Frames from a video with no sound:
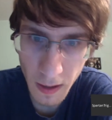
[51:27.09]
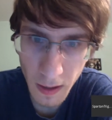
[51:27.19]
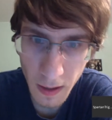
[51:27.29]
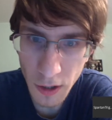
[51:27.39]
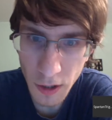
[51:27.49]

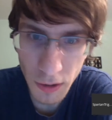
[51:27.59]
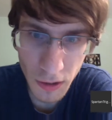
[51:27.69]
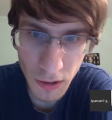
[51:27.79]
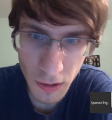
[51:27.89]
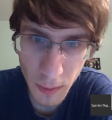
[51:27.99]
Choose
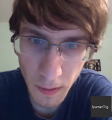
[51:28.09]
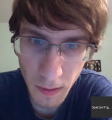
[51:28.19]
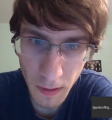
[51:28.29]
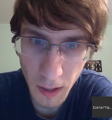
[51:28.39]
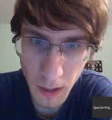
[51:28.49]
2 your
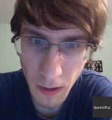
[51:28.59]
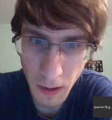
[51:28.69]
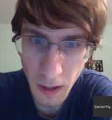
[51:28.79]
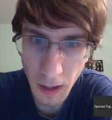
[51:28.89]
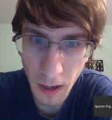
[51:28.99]

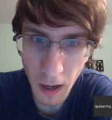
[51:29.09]
opponent.